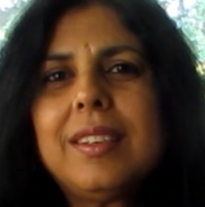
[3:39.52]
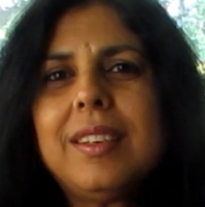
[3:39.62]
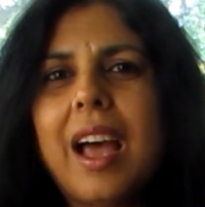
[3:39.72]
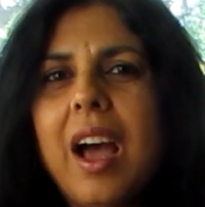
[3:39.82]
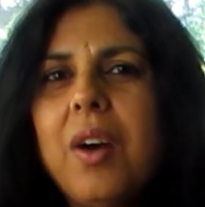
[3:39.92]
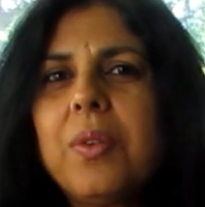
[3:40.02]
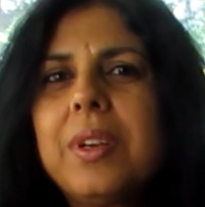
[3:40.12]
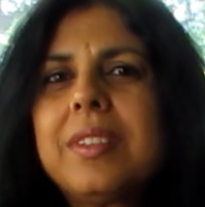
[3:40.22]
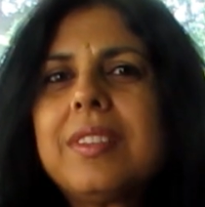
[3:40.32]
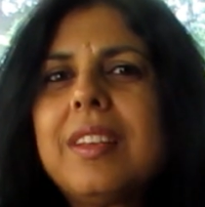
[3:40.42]
now
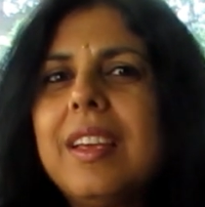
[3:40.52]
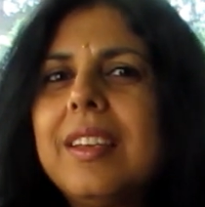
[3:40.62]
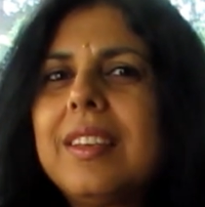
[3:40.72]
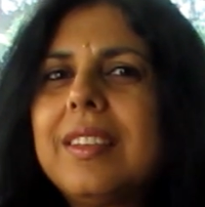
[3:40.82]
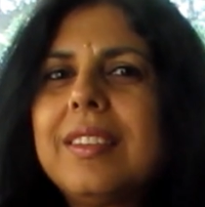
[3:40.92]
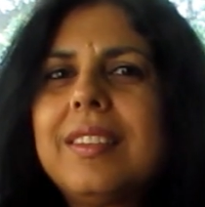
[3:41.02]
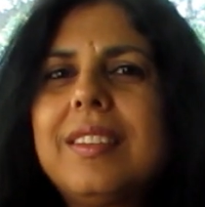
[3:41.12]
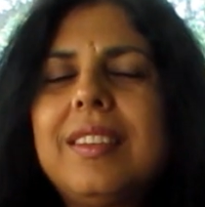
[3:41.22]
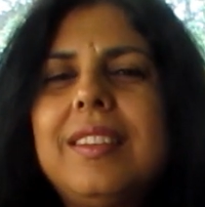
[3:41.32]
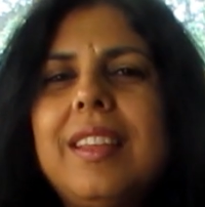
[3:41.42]
it's like
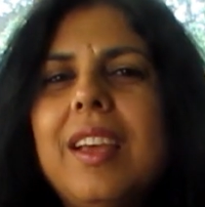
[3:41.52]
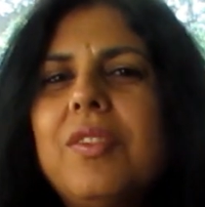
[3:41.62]
they